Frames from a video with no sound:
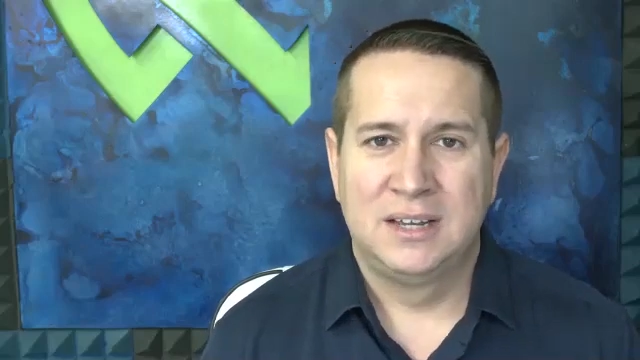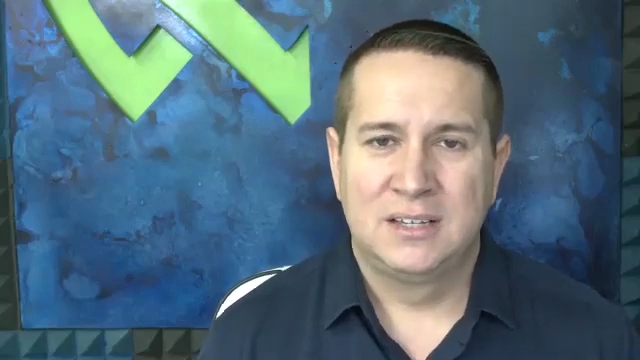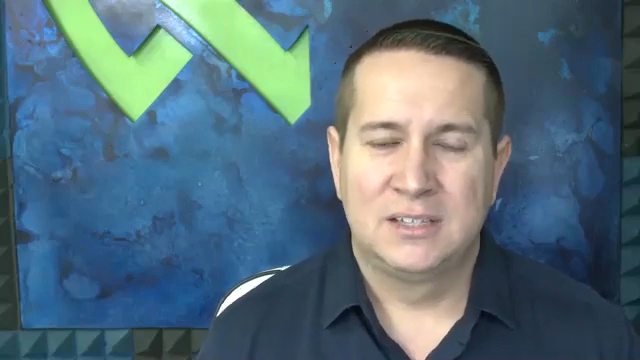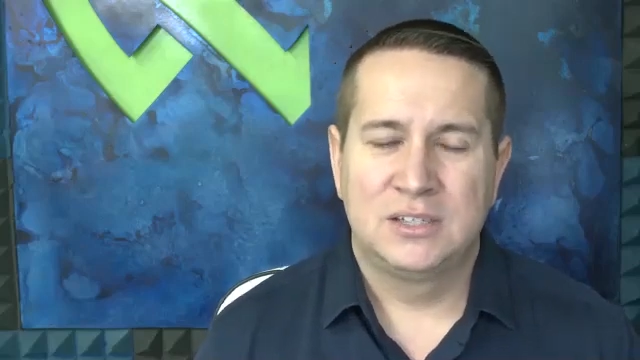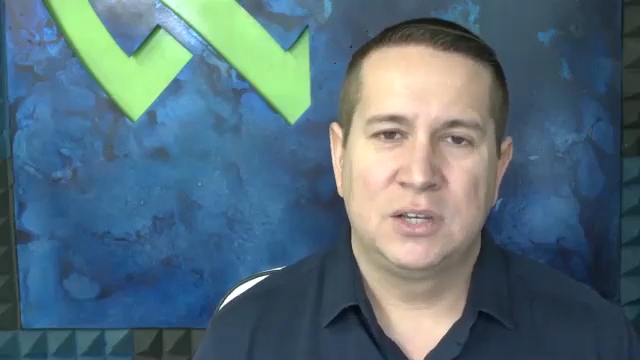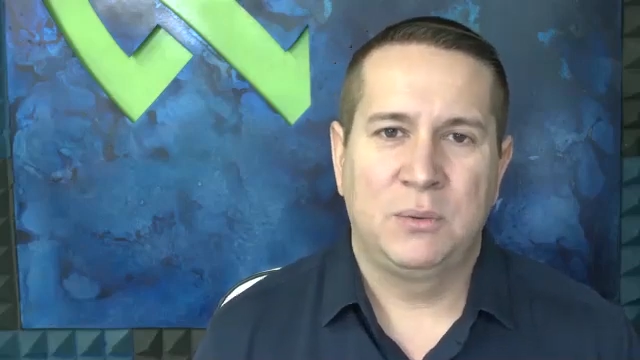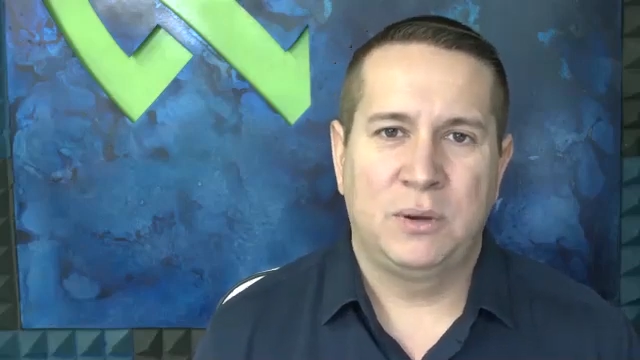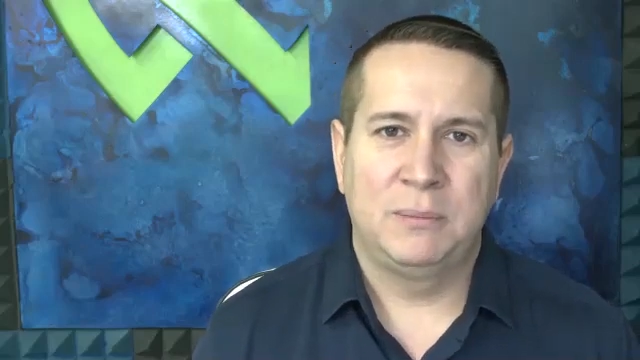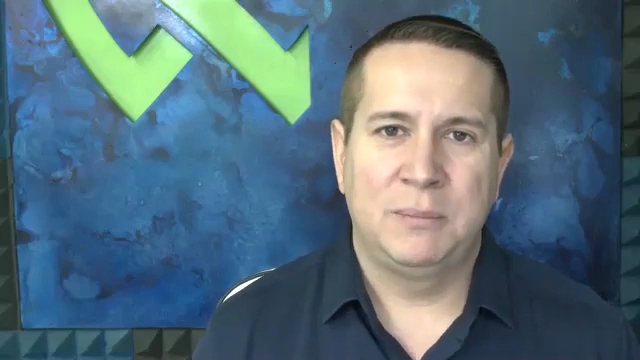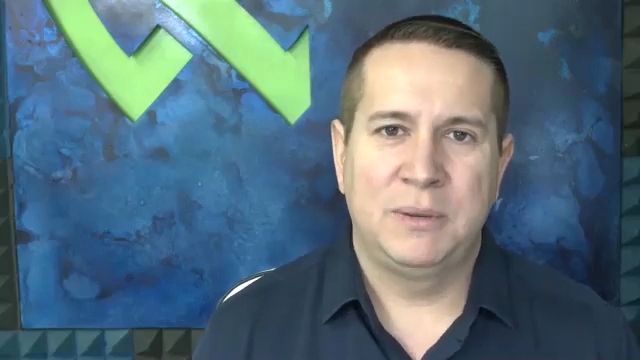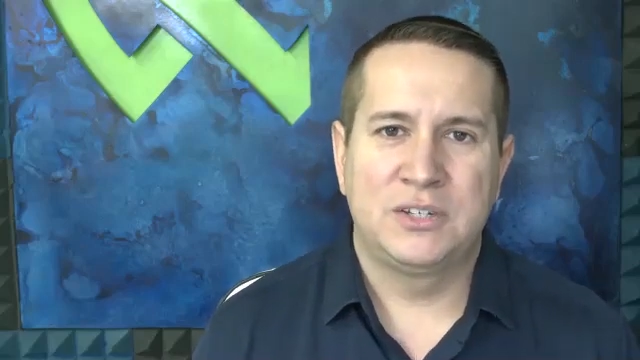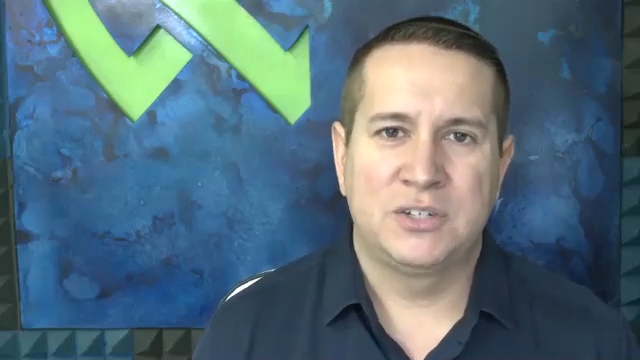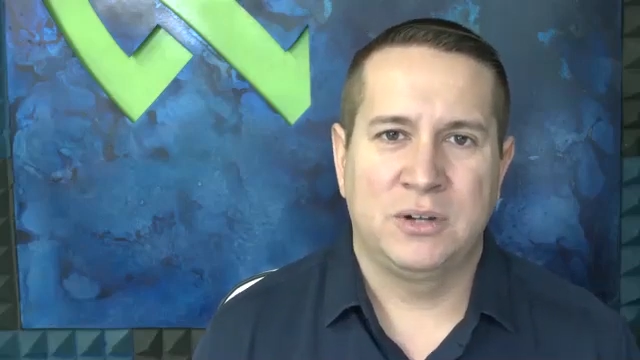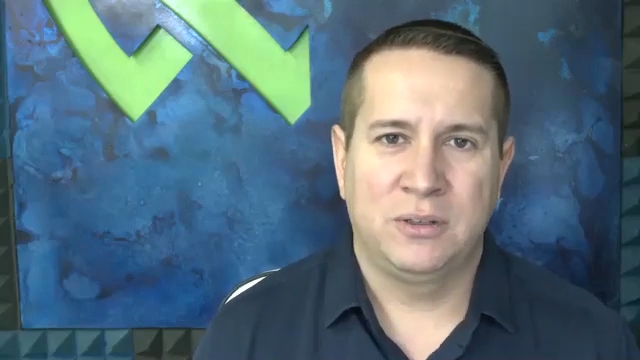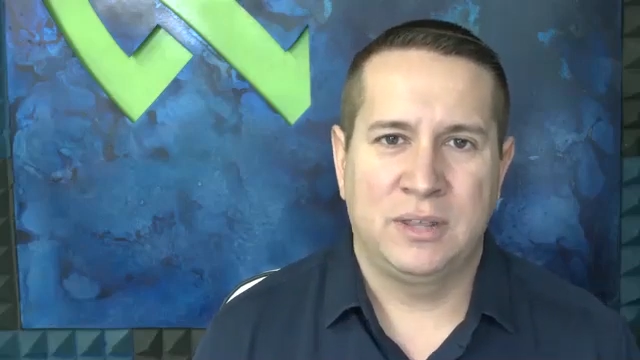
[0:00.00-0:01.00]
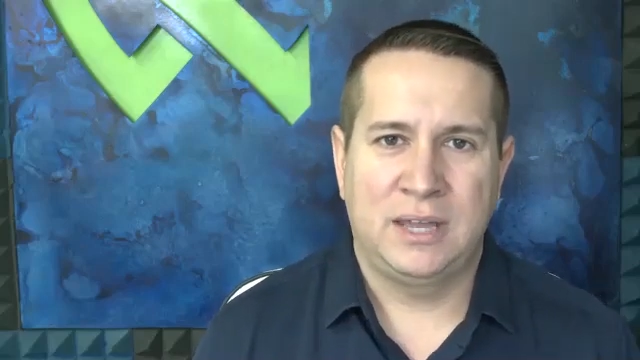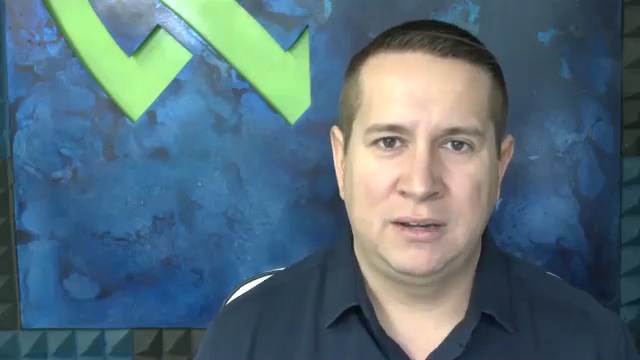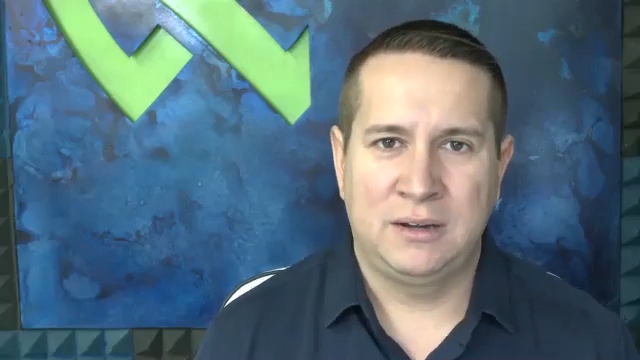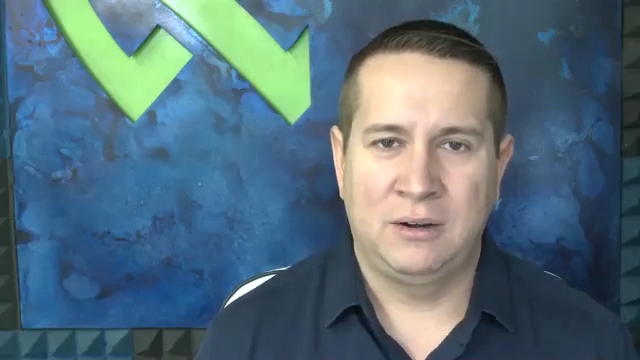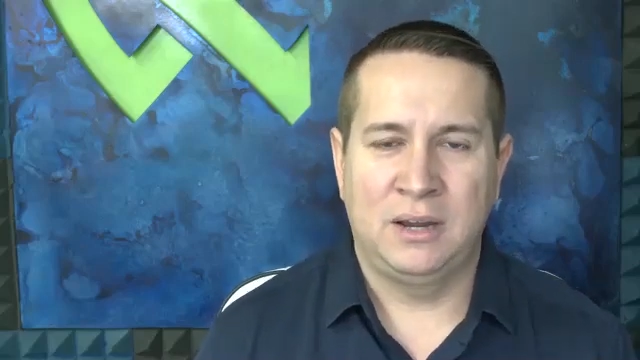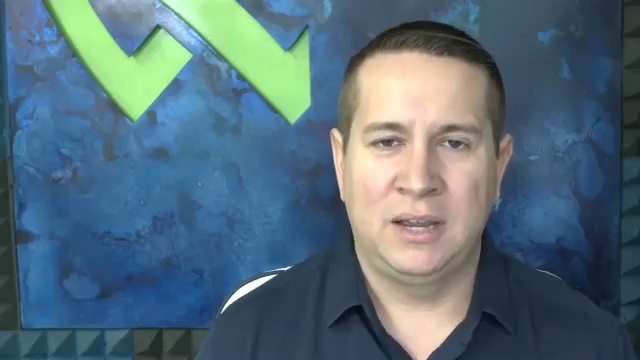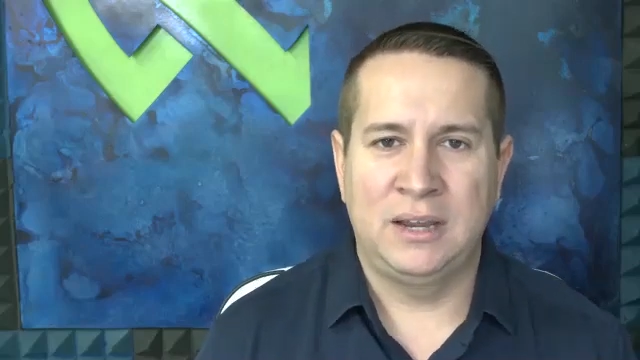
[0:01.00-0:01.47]
So you want to make sure that
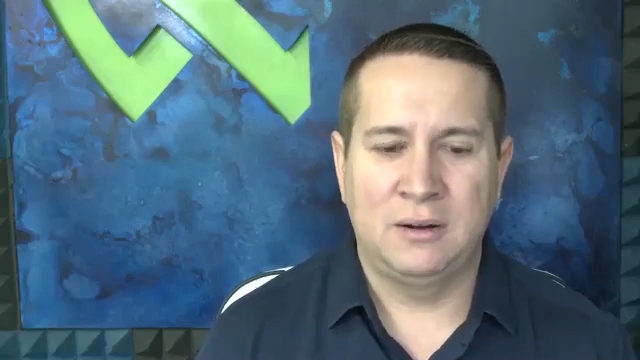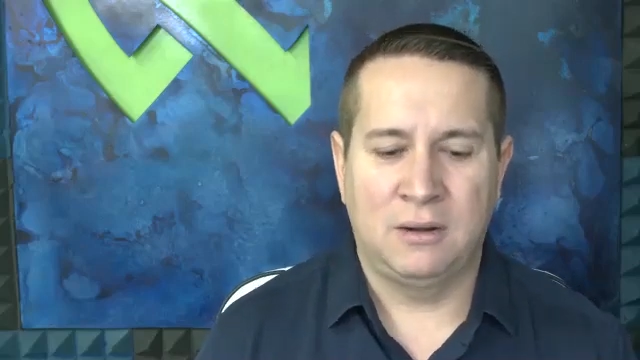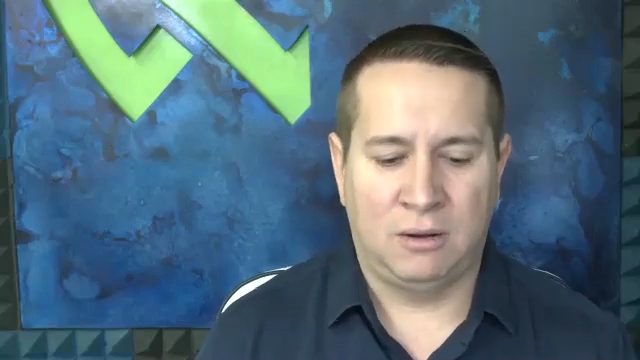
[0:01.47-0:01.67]
you're in